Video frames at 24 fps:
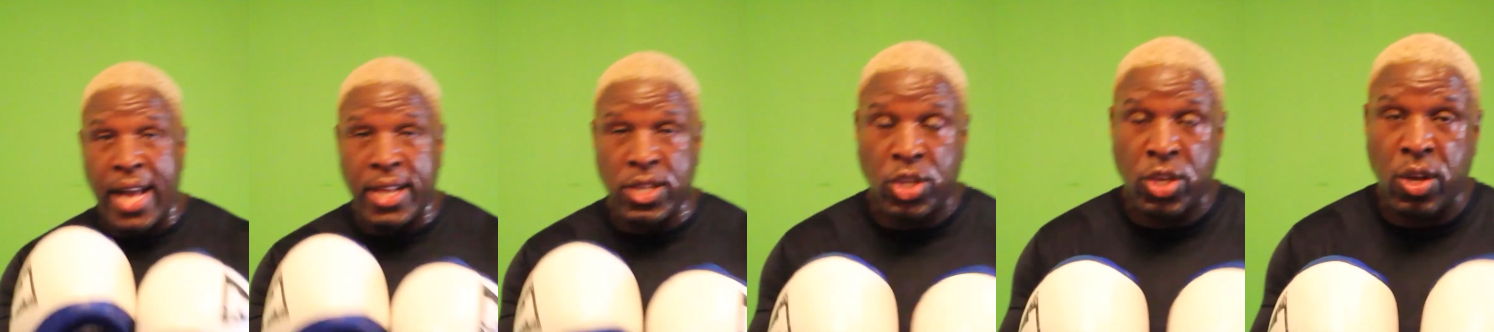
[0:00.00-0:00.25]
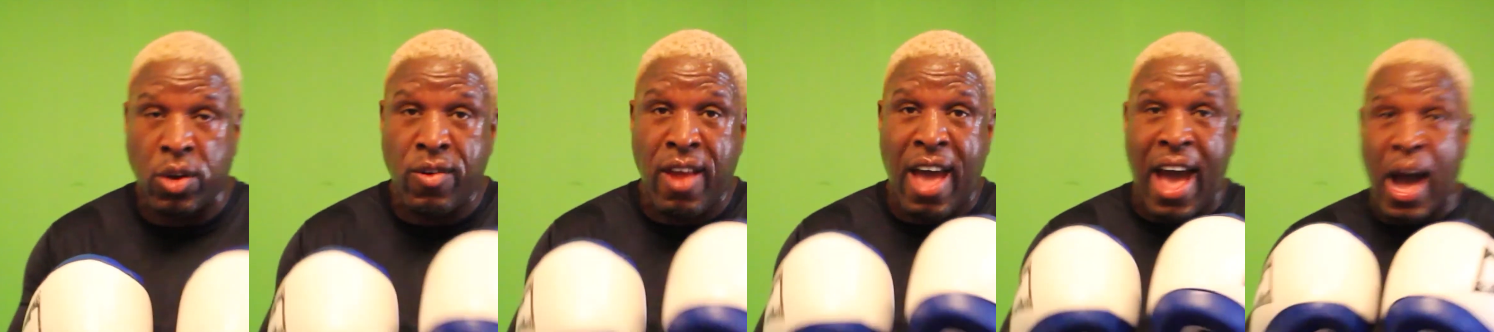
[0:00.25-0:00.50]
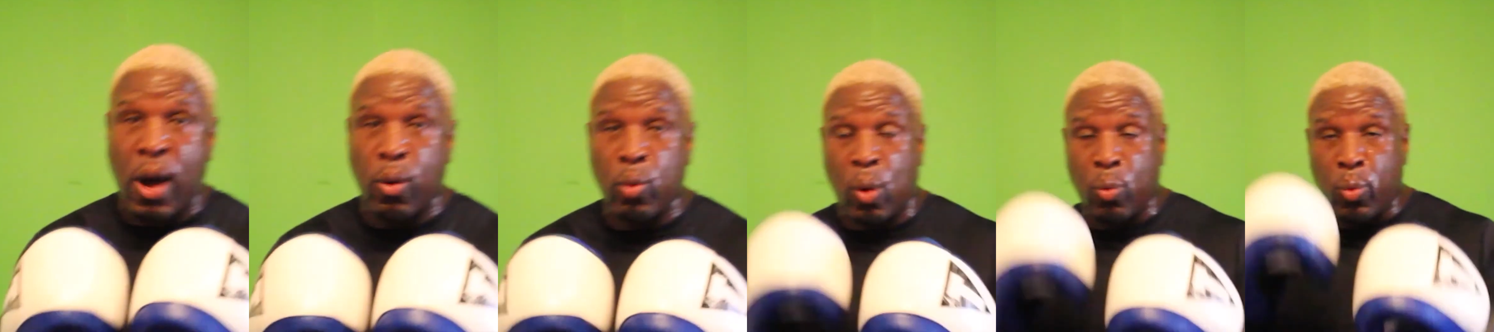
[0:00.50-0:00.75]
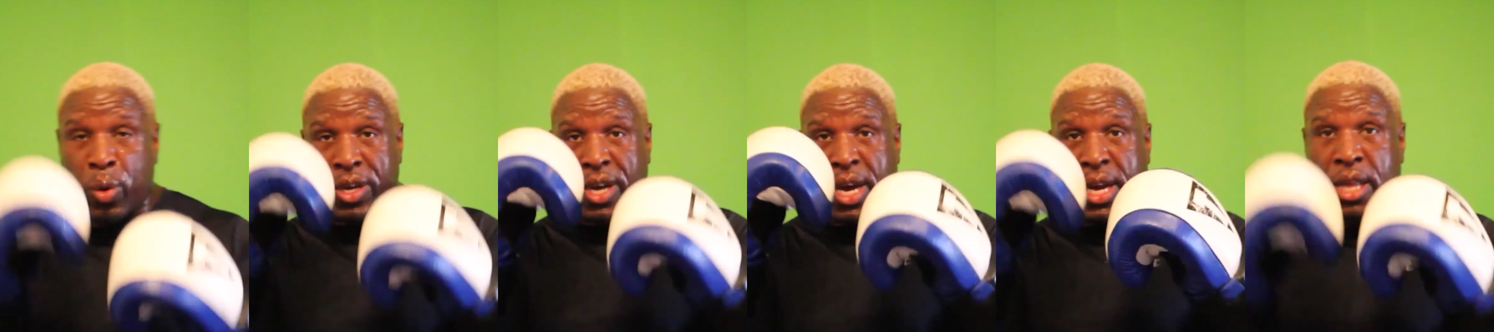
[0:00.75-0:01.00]
so now what
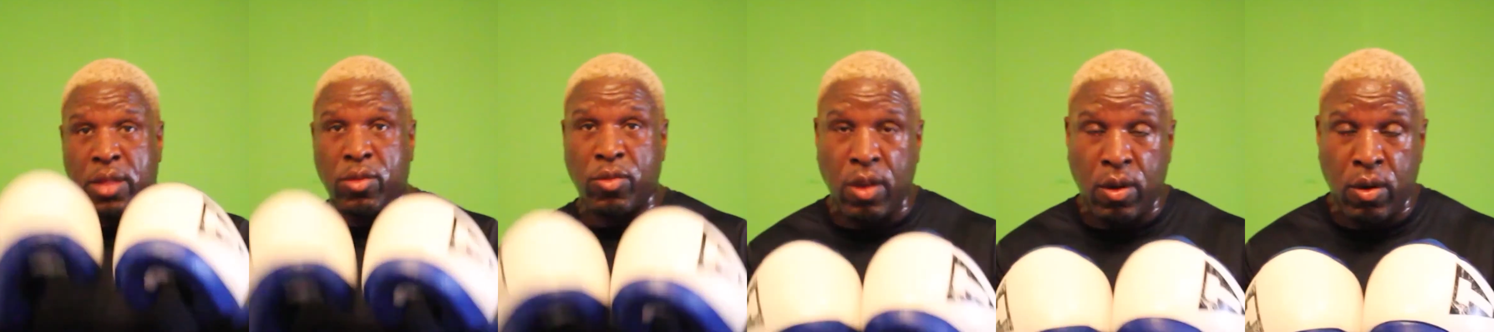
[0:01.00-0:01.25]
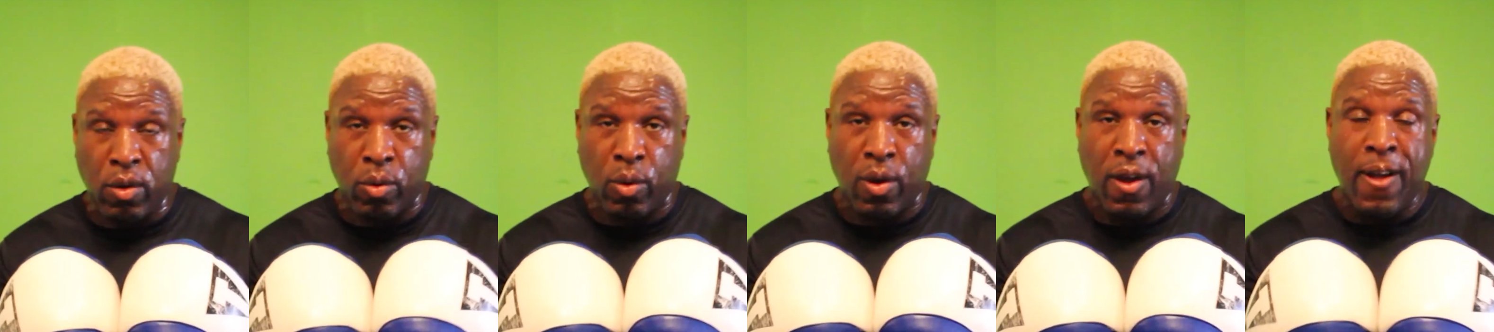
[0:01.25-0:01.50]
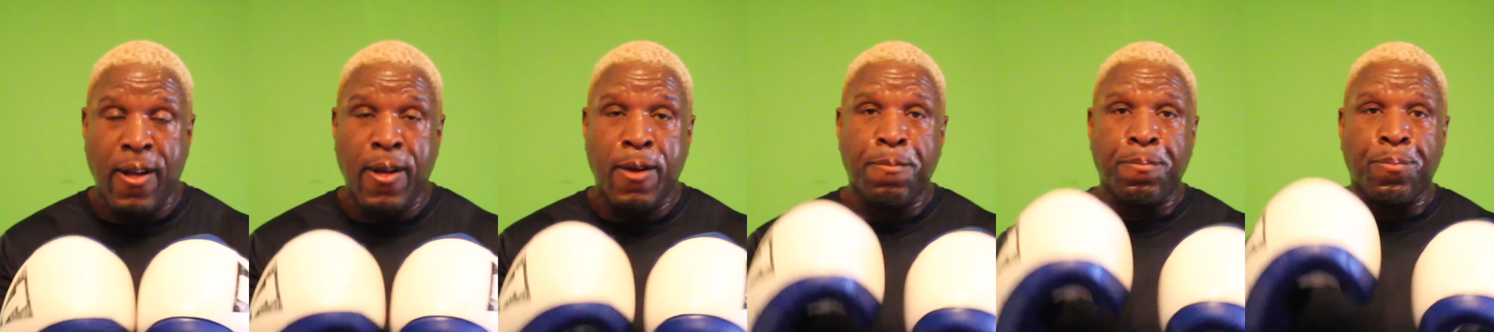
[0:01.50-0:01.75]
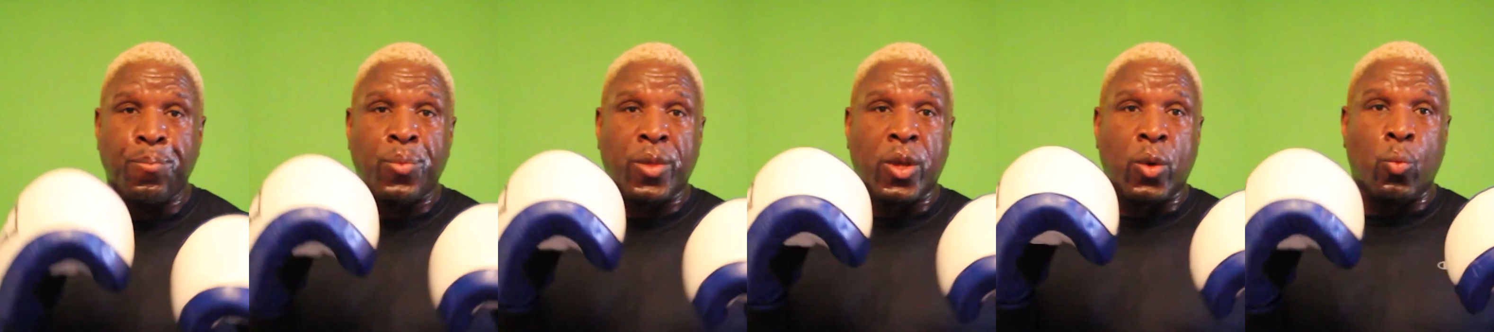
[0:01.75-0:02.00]
we're going to do,
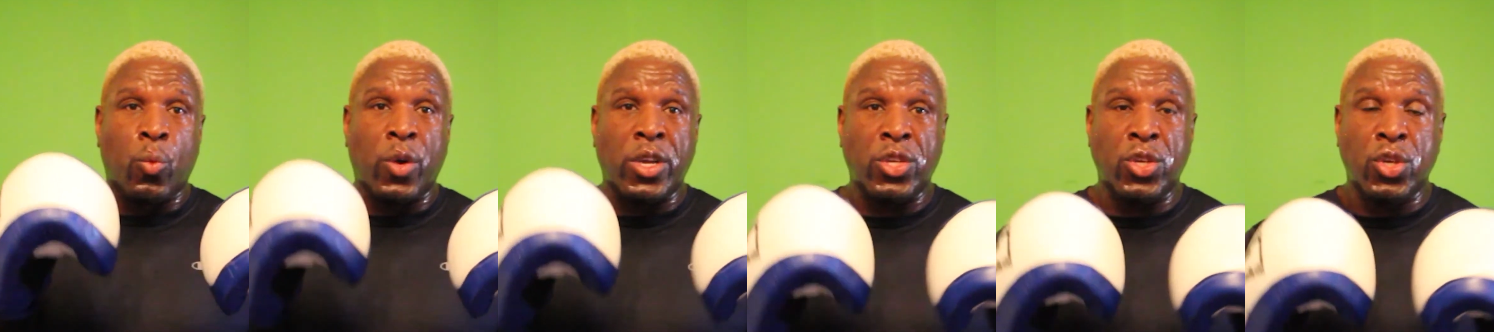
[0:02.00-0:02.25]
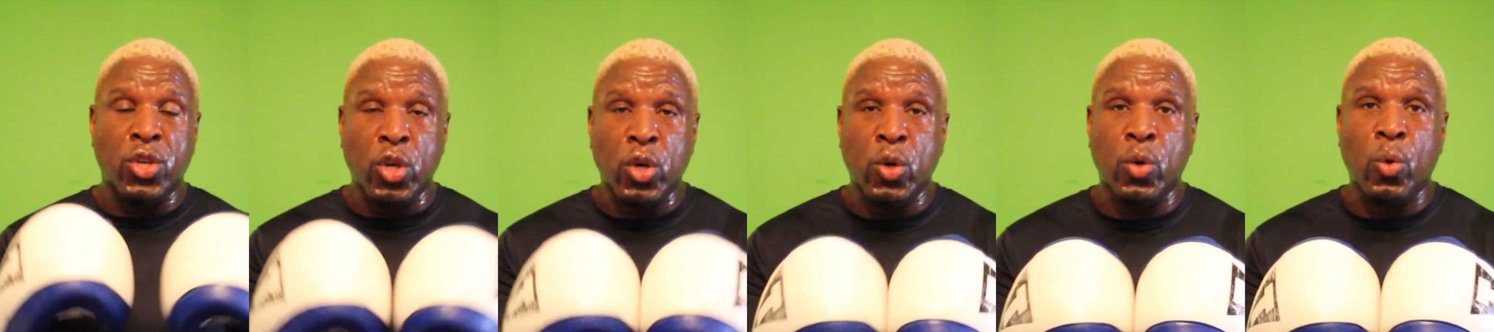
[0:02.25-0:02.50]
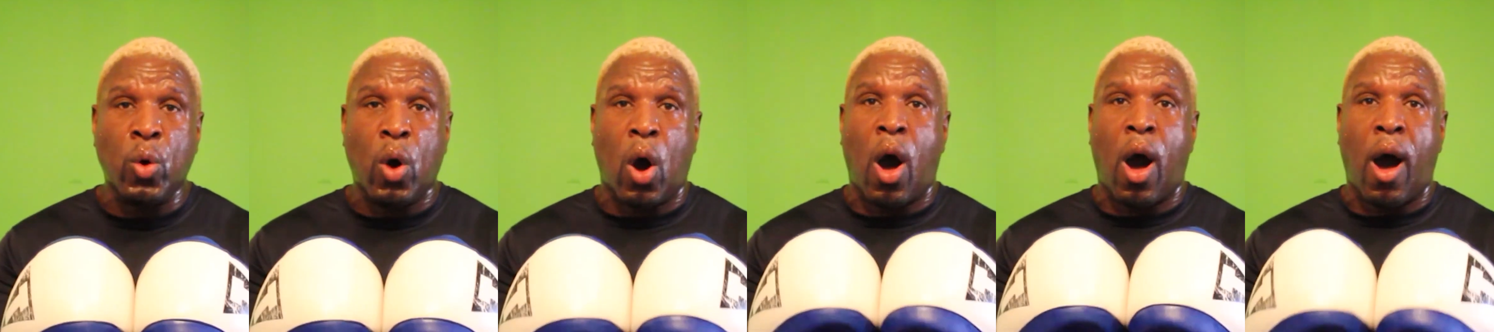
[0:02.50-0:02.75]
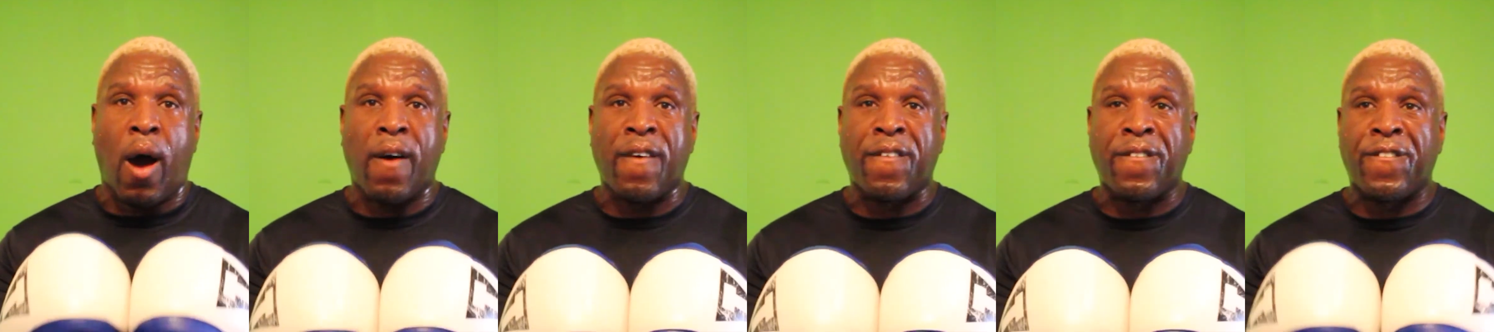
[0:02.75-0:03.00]
when you
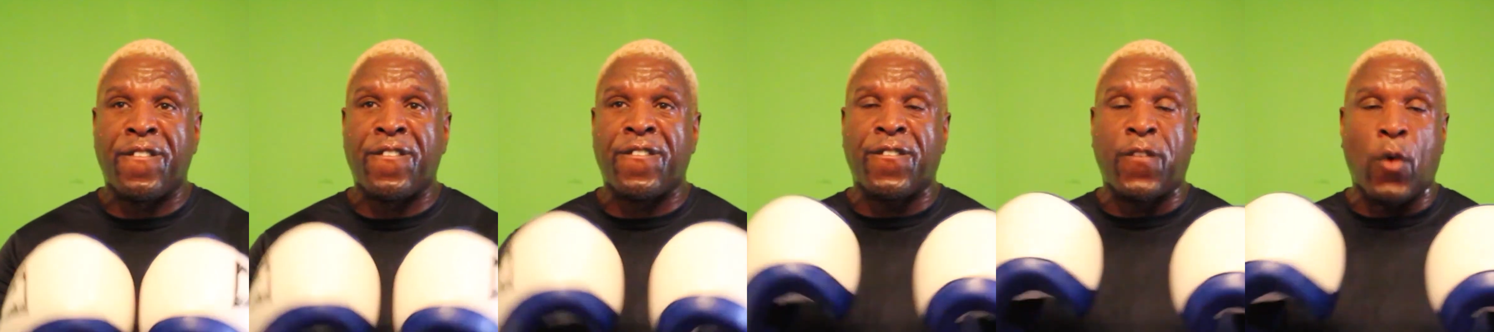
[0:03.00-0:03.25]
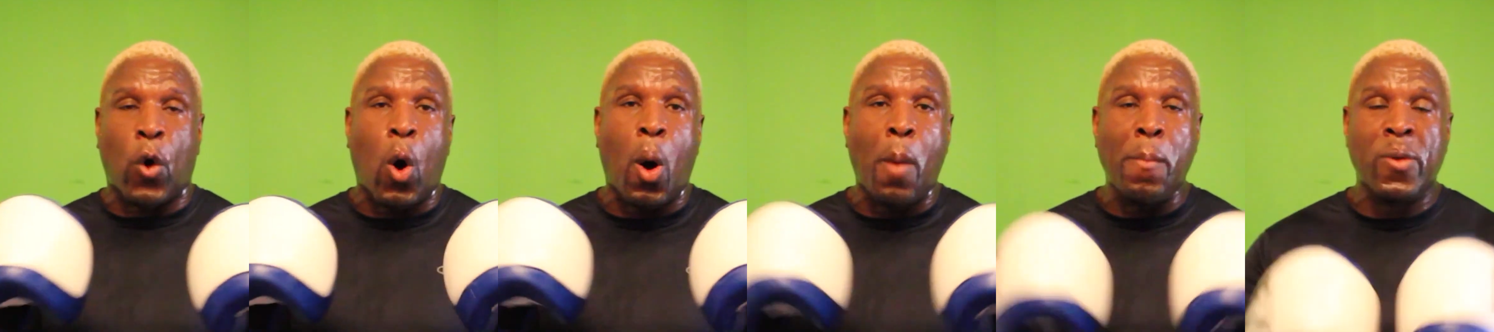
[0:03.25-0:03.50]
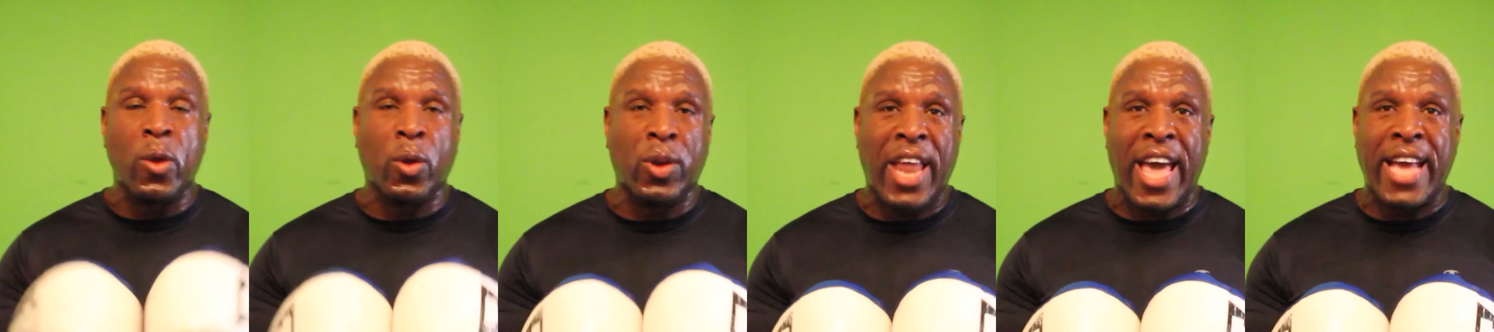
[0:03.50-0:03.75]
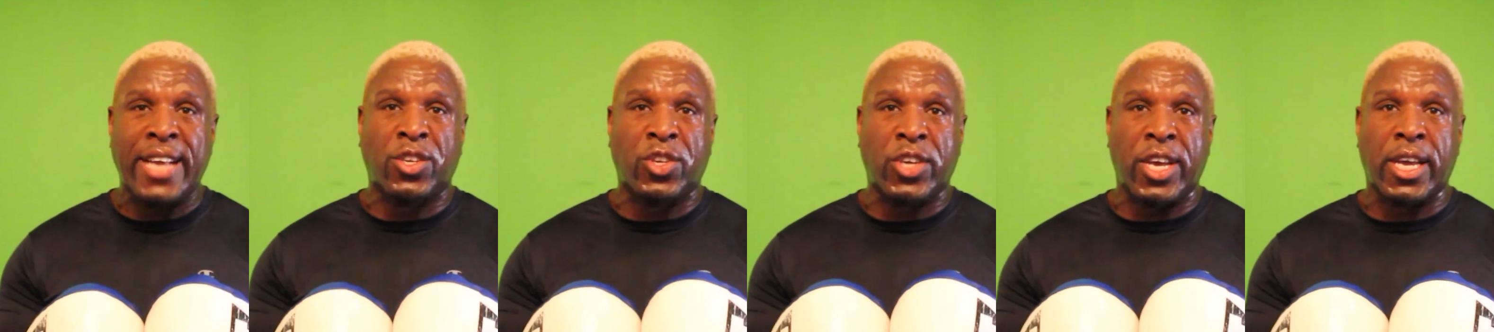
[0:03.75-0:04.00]
are
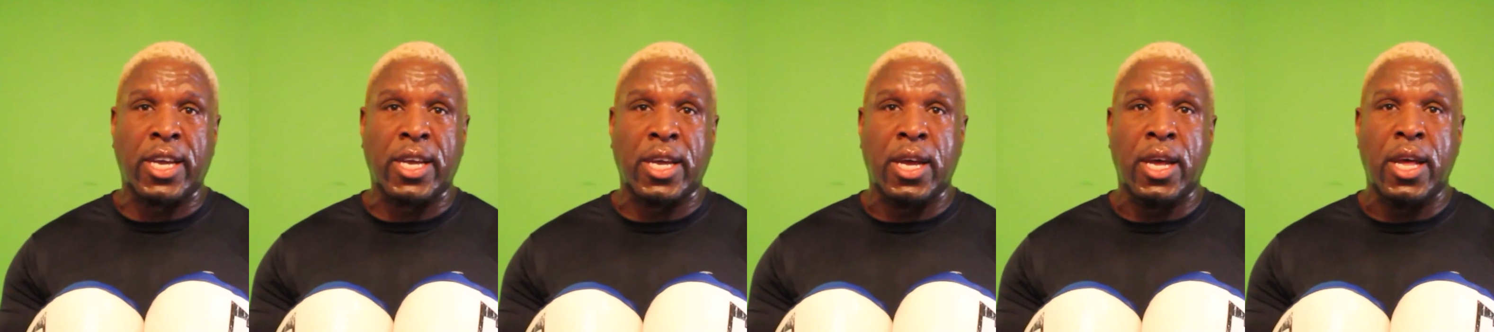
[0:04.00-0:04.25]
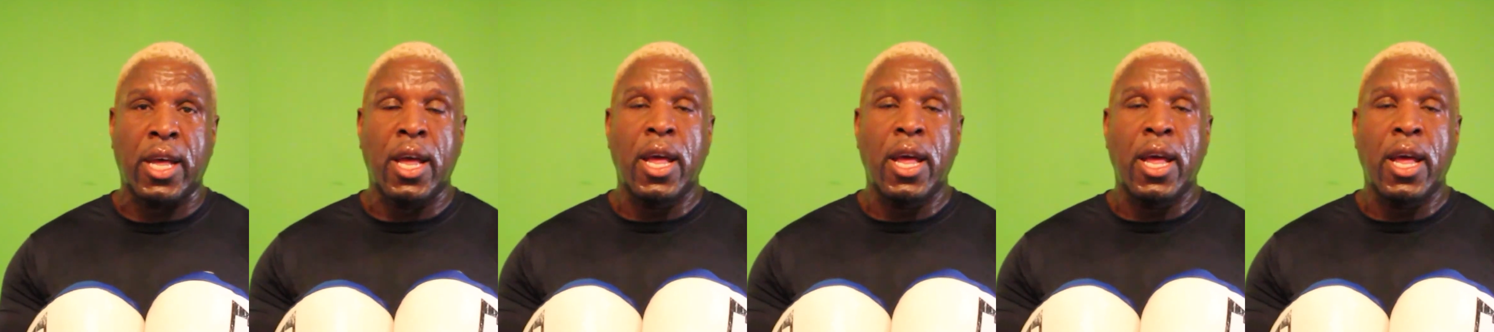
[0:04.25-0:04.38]
formulating